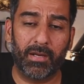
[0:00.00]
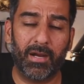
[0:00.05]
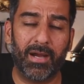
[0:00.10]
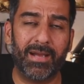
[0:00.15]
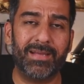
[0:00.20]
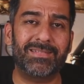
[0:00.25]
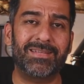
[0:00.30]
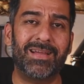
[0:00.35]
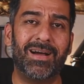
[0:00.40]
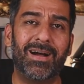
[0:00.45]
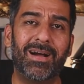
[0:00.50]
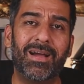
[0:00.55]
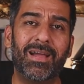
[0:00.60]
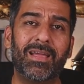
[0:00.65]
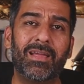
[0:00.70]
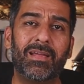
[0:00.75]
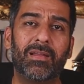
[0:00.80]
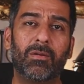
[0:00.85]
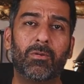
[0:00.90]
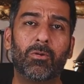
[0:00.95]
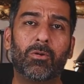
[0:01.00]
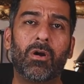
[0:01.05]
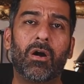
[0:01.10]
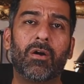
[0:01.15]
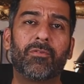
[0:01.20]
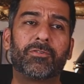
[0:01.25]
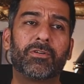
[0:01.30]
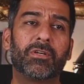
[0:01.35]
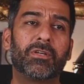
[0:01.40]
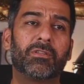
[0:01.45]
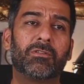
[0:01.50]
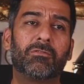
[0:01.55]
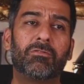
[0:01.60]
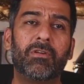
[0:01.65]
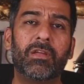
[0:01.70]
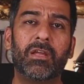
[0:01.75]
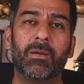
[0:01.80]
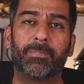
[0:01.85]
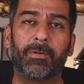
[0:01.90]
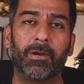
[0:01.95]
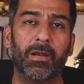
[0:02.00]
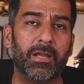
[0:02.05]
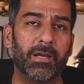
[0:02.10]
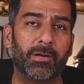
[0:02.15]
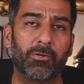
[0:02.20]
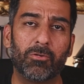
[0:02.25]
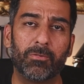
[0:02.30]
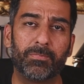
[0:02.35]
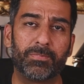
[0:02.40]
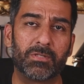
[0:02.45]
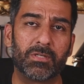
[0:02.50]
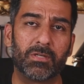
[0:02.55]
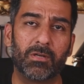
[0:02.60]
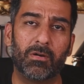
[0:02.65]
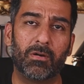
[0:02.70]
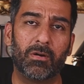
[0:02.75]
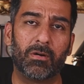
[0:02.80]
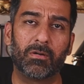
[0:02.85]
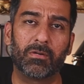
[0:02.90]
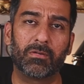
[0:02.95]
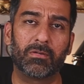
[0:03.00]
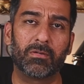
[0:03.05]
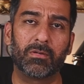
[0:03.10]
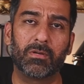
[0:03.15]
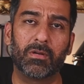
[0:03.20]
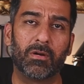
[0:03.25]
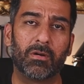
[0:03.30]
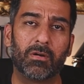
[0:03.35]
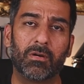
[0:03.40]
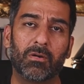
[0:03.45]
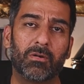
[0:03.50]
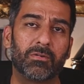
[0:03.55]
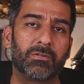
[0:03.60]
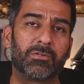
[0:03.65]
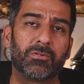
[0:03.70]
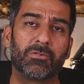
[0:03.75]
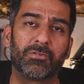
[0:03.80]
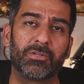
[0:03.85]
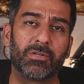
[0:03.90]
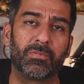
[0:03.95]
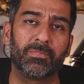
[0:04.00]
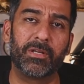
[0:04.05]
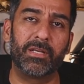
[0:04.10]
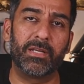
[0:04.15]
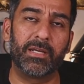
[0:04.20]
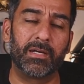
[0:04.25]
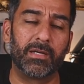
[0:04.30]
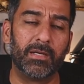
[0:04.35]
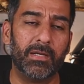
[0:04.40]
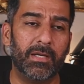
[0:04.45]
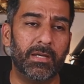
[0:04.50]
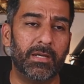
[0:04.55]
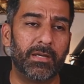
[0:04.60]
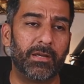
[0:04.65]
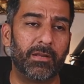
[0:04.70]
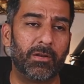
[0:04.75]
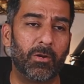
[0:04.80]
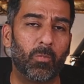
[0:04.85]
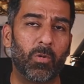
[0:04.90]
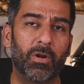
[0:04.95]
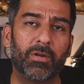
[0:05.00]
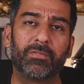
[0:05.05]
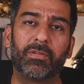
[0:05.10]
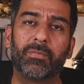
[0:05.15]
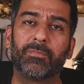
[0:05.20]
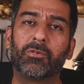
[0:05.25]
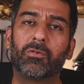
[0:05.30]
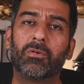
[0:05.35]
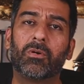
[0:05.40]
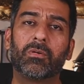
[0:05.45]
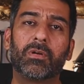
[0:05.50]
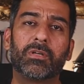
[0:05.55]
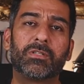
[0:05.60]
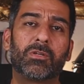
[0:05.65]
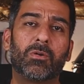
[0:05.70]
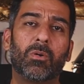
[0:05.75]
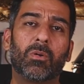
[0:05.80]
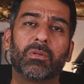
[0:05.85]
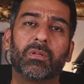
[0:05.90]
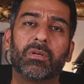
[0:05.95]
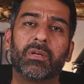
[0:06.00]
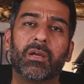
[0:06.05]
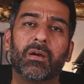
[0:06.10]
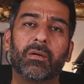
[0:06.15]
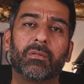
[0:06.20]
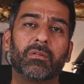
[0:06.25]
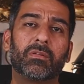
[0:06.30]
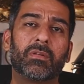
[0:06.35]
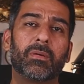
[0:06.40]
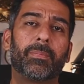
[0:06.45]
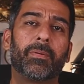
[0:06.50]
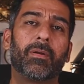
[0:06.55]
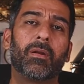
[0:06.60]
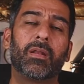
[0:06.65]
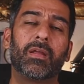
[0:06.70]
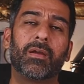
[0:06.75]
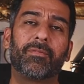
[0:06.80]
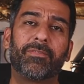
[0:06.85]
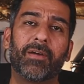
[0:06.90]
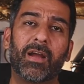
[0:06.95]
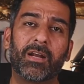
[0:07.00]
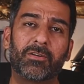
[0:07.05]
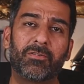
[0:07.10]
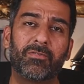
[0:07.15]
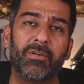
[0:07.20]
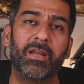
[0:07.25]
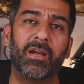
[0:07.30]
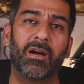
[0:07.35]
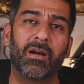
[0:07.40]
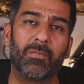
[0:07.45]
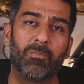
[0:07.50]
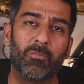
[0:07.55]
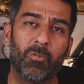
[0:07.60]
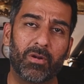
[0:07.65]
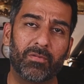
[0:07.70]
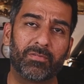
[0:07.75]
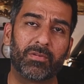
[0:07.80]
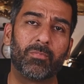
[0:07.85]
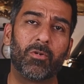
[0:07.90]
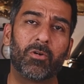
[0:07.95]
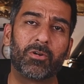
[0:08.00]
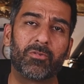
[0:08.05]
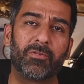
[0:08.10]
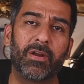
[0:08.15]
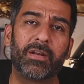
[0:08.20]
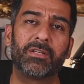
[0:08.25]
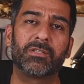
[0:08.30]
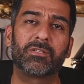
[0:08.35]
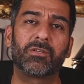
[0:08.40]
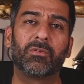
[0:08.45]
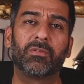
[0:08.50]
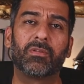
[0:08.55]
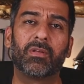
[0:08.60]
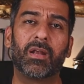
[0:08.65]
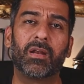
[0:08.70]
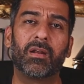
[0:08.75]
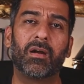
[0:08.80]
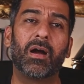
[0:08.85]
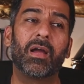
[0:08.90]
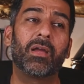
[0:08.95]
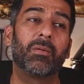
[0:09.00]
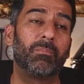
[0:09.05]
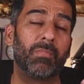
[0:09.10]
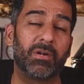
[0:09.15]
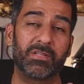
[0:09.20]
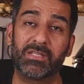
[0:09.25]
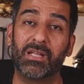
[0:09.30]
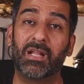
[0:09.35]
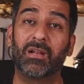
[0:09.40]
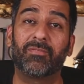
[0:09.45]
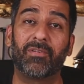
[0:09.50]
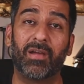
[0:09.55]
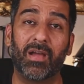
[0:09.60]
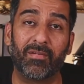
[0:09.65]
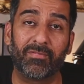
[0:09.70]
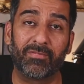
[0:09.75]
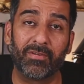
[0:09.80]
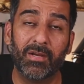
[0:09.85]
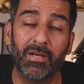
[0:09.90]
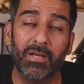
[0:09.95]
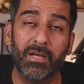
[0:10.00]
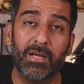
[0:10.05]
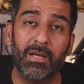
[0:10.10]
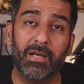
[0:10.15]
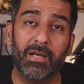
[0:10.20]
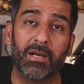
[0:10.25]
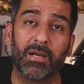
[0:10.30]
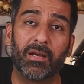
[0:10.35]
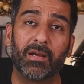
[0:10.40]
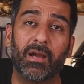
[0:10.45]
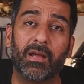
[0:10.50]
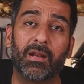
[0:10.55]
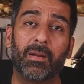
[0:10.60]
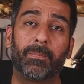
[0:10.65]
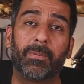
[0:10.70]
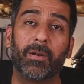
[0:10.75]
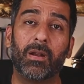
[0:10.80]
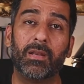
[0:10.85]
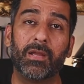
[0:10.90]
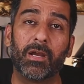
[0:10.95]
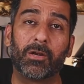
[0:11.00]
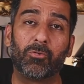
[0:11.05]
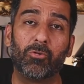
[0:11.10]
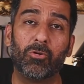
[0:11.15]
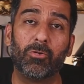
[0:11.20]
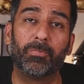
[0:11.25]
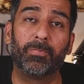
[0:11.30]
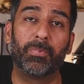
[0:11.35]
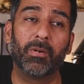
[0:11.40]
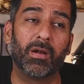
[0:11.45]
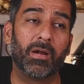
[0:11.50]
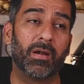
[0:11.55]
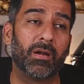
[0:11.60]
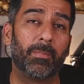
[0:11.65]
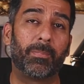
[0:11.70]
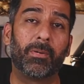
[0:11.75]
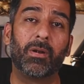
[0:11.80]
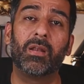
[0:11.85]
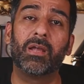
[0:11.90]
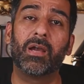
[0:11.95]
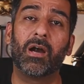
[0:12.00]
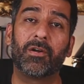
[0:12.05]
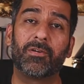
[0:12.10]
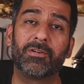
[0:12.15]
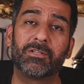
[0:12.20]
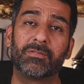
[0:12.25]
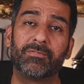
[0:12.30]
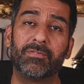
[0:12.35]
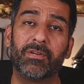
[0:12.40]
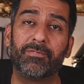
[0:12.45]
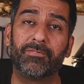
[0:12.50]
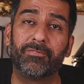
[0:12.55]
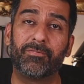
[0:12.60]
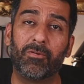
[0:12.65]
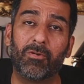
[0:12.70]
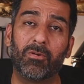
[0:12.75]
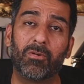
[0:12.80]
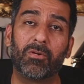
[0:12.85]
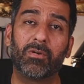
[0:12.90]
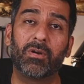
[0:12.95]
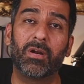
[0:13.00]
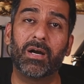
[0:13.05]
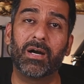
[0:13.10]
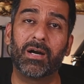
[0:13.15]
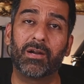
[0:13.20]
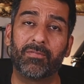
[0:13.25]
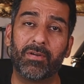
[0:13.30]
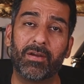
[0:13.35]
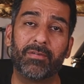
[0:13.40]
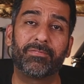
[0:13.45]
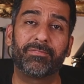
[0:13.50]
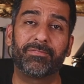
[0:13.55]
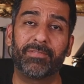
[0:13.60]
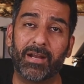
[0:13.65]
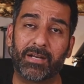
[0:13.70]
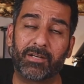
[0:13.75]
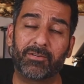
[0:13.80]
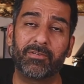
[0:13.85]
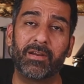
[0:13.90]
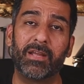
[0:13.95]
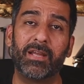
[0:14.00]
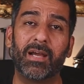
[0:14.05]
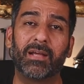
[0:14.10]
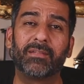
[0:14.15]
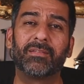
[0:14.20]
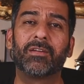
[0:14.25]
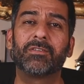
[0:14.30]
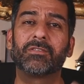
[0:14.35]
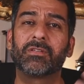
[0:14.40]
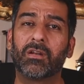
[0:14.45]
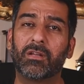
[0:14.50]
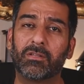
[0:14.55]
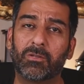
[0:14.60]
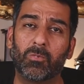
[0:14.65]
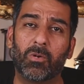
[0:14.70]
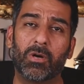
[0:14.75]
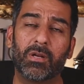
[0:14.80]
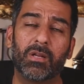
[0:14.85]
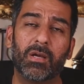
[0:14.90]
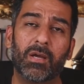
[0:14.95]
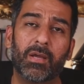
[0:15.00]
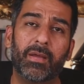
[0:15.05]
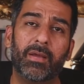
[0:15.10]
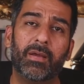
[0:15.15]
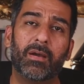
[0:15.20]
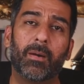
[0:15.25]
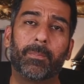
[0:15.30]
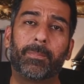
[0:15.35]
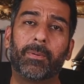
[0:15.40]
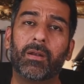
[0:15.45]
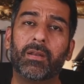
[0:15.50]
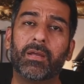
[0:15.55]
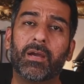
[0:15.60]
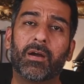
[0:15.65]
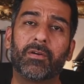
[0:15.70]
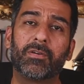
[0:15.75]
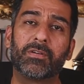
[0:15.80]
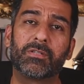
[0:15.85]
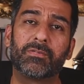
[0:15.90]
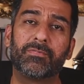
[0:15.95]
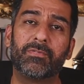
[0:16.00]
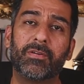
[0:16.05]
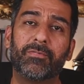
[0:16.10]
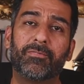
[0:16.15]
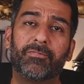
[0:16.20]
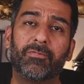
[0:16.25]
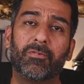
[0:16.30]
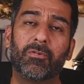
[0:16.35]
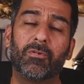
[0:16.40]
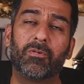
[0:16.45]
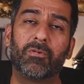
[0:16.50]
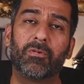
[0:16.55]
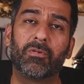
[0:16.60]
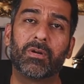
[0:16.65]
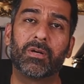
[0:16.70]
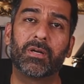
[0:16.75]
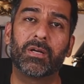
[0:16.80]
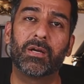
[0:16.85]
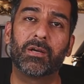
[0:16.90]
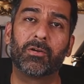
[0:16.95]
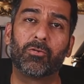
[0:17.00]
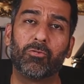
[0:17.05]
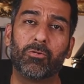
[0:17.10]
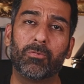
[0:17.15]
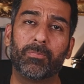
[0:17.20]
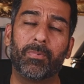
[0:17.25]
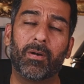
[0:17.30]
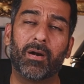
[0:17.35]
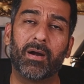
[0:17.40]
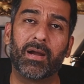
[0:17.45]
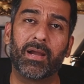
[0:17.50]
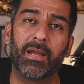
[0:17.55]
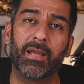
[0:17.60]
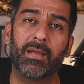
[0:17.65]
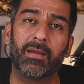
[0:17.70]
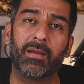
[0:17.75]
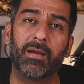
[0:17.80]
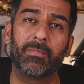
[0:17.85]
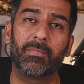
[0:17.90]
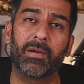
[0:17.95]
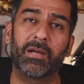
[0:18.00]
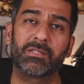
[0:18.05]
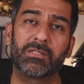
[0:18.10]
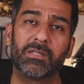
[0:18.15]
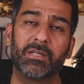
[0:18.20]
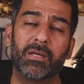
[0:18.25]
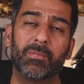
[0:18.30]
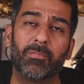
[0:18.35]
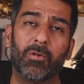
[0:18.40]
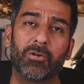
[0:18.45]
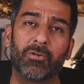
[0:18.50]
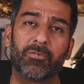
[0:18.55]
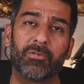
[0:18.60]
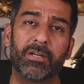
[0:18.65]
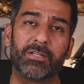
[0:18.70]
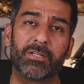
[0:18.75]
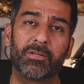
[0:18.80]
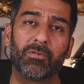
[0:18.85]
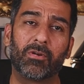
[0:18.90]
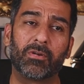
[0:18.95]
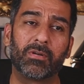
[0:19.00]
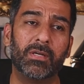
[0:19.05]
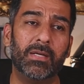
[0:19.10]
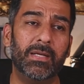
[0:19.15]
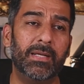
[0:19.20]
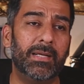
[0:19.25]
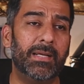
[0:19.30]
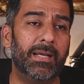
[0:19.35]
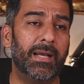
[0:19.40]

Guys, I look after 3 Aprilia groups on social media. You know, one of them is called the Aprilia Factory. I'm one of the moderators on there. I myself have an Aprilia group, Aprilia RSV4 RF Factory, and there's another one, Aprilia RSV4 group, I am actually a moderator on.